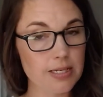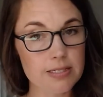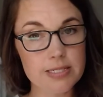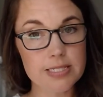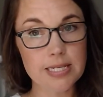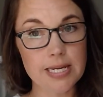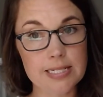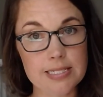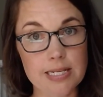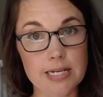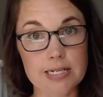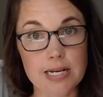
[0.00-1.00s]
is this
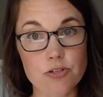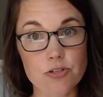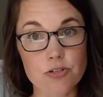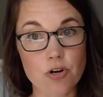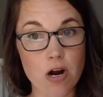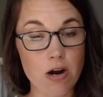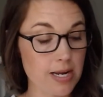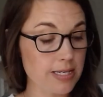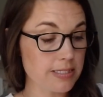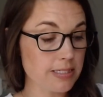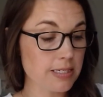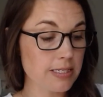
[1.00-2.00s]
hand sanitizer. Our
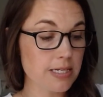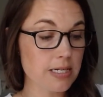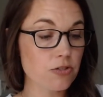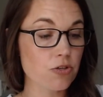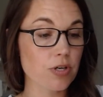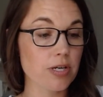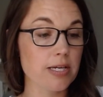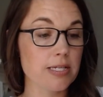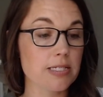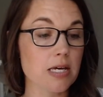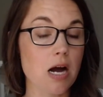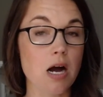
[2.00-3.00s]
hand sanitizer
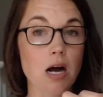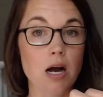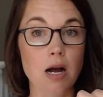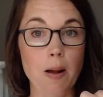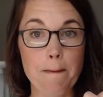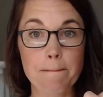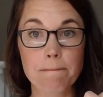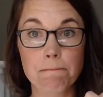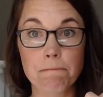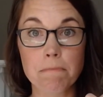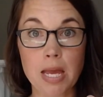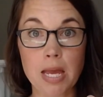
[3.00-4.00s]
is
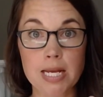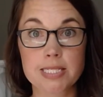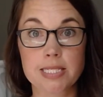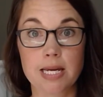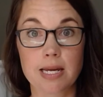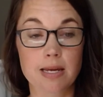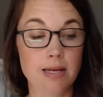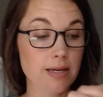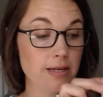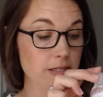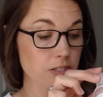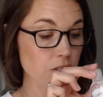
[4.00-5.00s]
amazing.
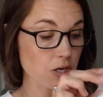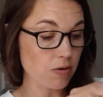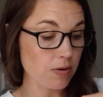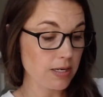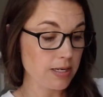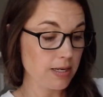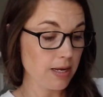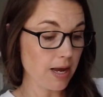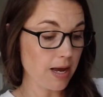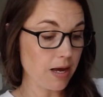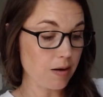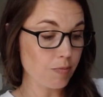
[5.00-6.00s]
So
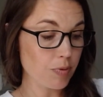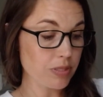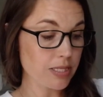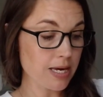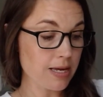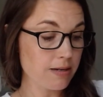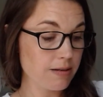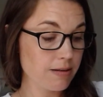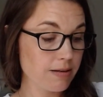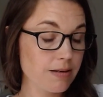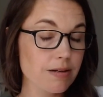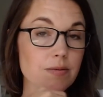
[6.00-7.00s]
put that
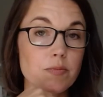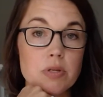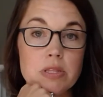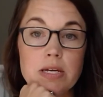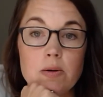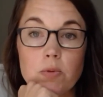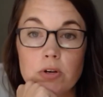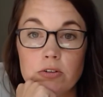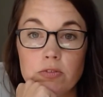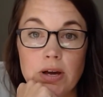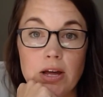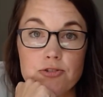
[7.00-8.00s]
where
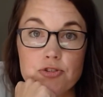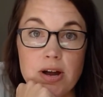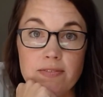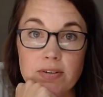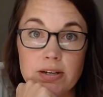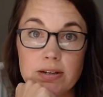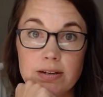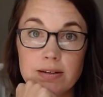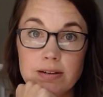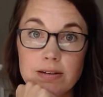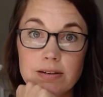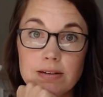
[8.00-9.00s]
you've got traffic
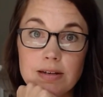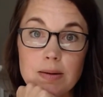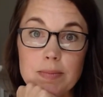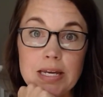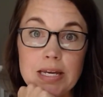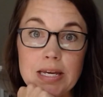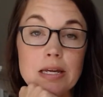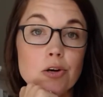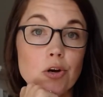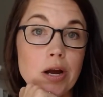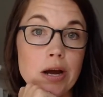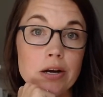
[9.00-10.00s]
coming in
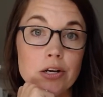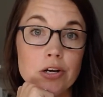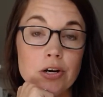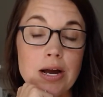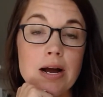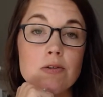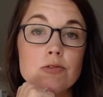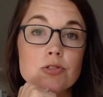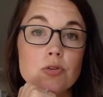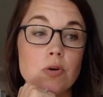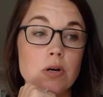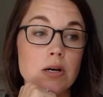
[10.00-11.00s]
or out of your
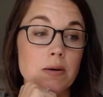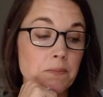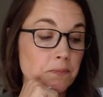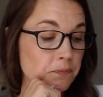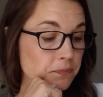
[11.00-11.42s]
house, or